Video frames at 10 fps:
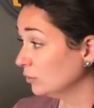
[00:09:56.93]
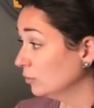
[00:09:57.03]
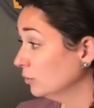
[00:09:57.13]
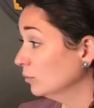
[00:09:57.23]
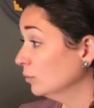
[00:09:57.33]

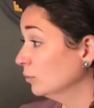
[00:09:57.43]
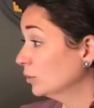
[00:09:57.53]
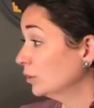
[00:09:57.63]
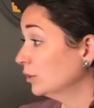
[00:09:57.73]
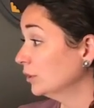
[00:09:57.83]
You
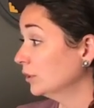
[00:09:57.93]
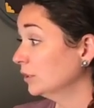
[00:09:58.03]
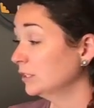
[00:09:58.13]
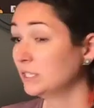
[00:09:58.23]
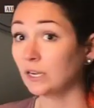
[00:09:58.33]

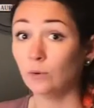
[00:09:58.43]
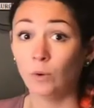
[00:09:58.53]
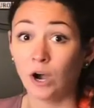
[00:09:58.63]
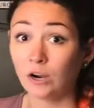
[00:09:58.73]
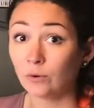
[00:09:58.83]
could take a
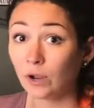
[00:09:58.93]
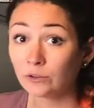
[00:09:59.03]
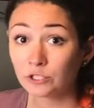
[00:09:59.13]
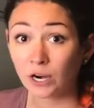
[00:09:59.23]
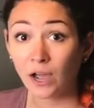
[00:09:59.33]
walk
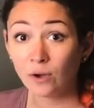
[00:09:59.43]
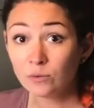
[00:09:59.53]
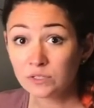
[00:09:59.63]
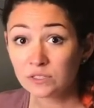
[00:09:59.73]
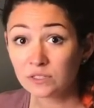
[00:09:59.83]
around your
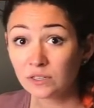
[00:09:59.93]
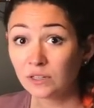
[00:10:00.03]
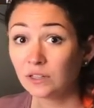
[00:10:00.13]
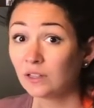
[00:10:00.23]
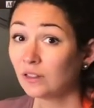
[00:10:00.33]
house.
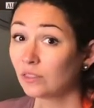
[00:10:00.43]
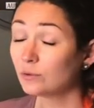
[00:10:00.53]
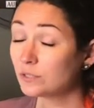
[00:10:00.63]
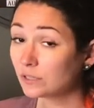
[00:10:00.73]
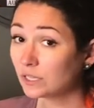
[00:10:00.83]

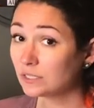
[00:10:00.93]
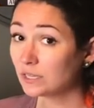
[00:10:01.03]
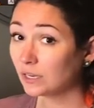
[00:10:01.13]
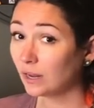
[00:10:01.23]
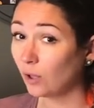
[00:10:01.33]
Those are things
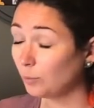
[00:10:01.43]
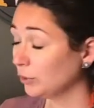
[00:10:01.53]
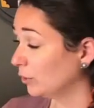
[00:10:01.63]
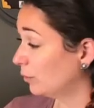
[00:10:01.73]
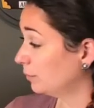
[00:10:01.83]
that could help
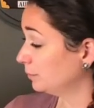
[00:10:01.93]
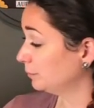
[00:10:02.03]
you.